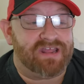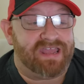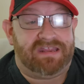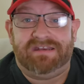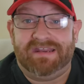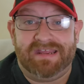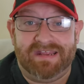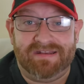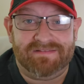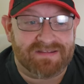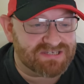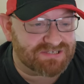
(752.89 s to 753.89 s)
Nate,
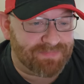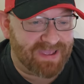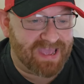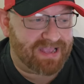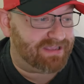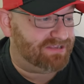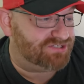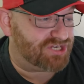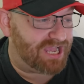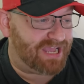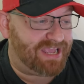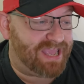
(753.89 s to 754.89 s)
in this package
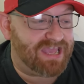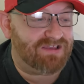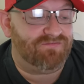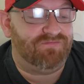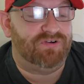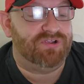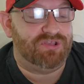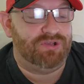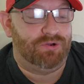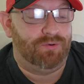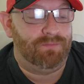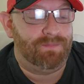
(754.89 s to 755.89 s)
I have for
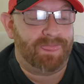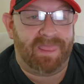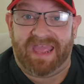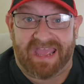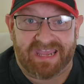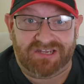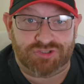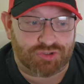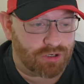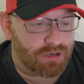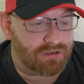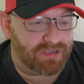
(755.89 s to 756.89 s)
you a
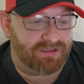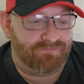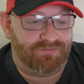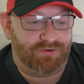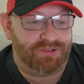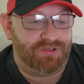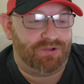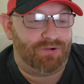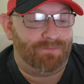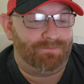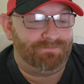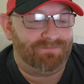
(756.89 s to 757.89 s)
drawing for you.